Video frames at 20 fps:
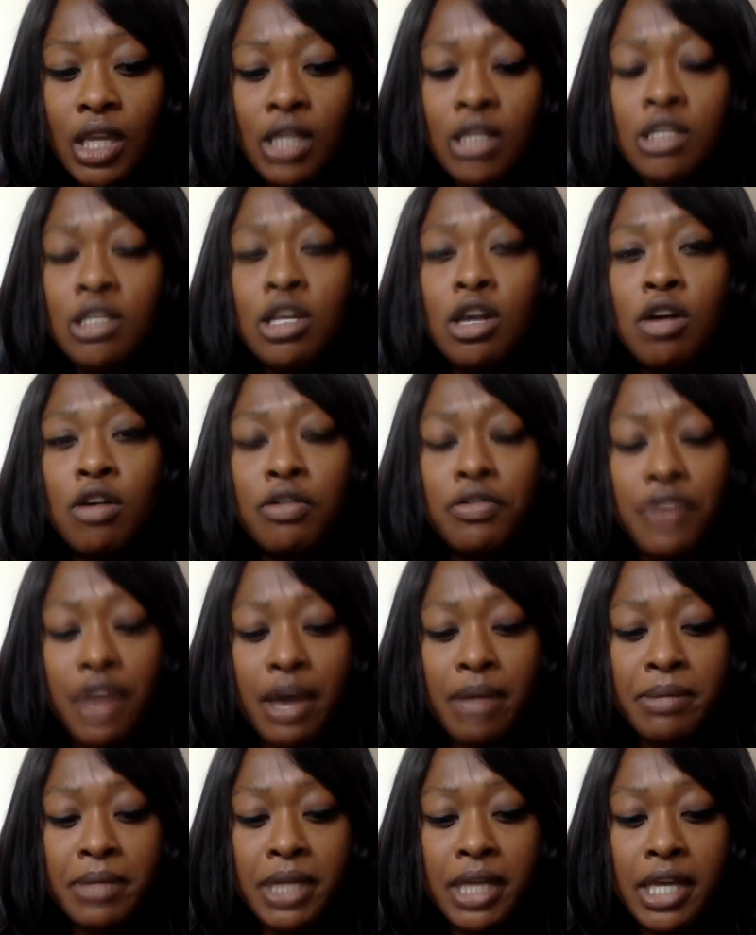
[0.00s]
No
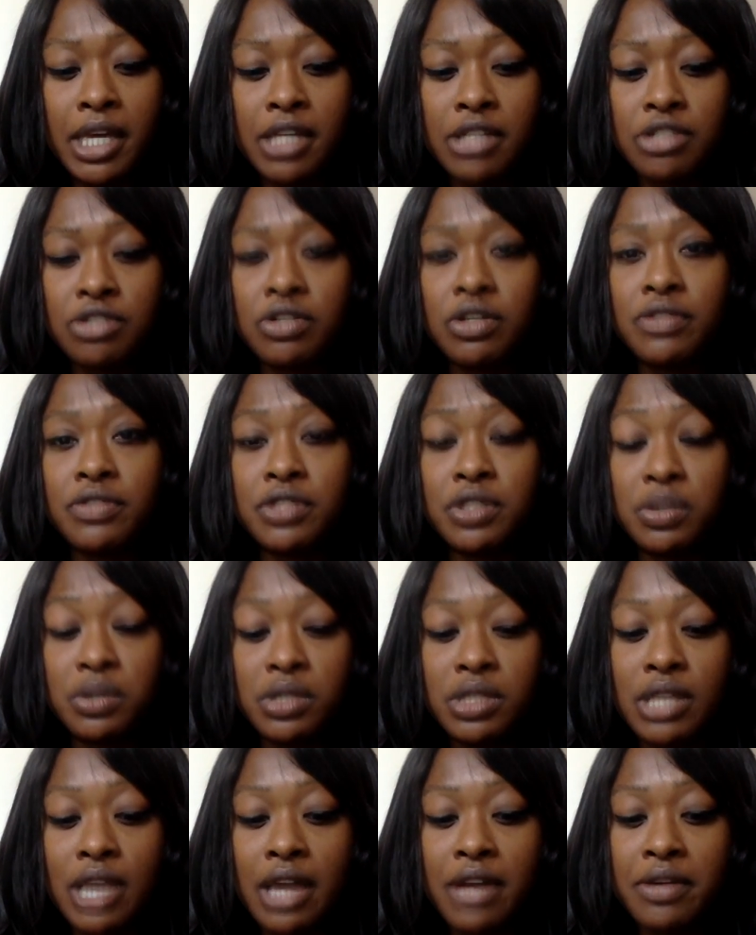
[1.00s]
family history of
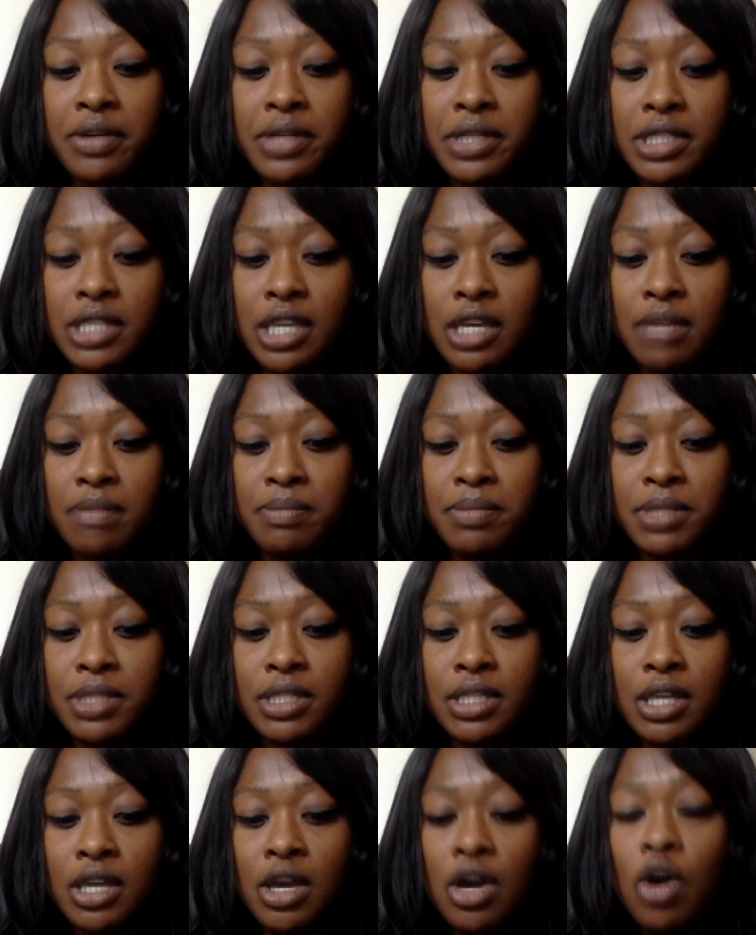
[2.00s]
suicidal
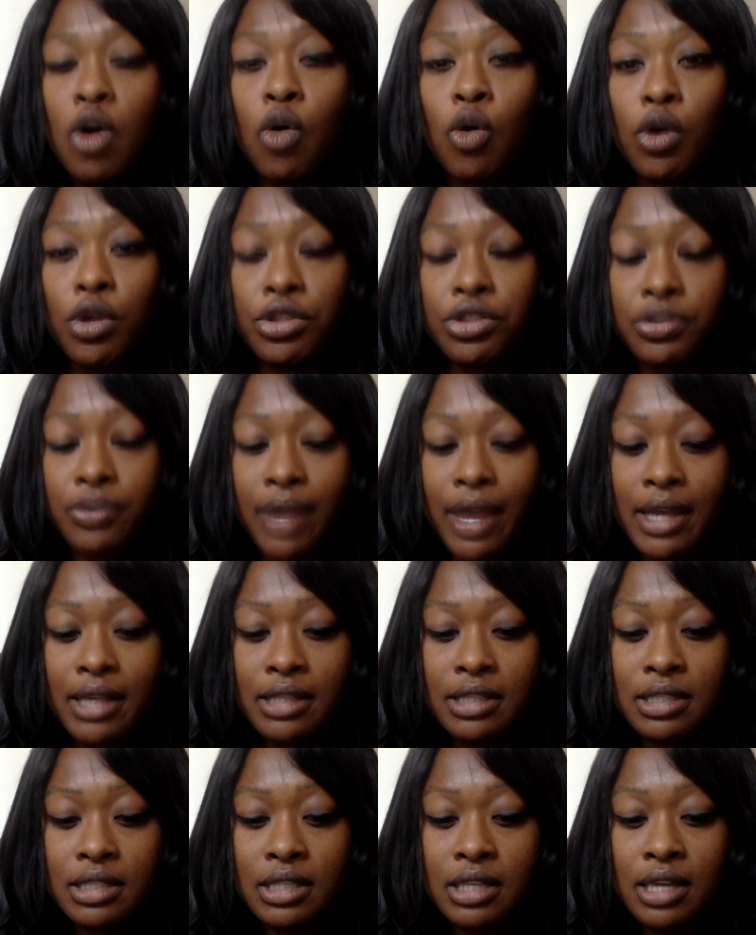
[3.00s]
attempts or
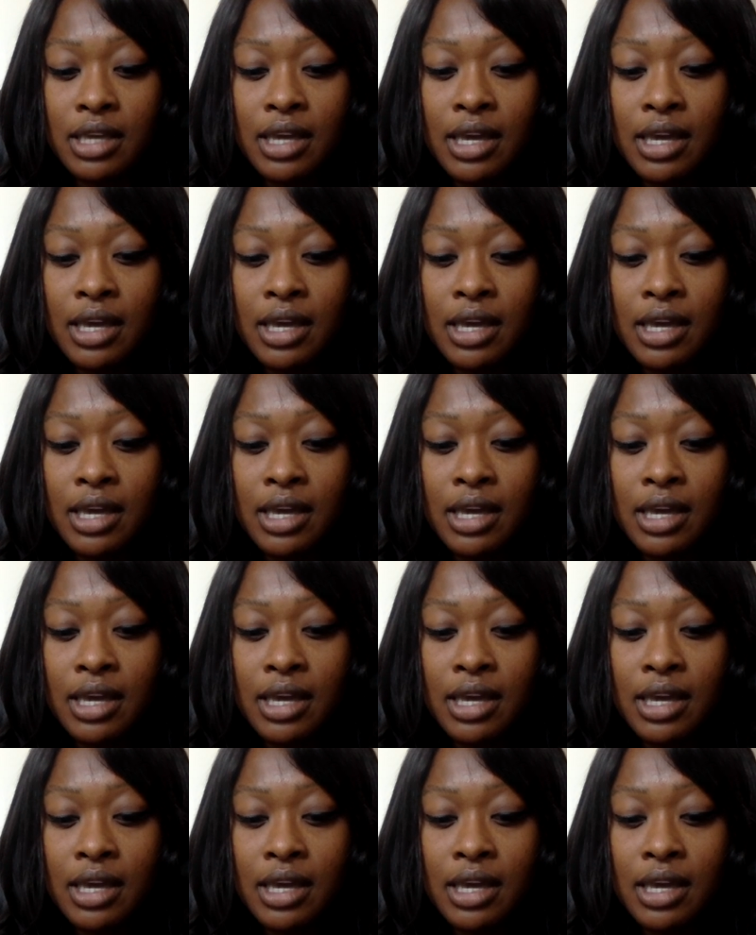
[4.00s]
threats.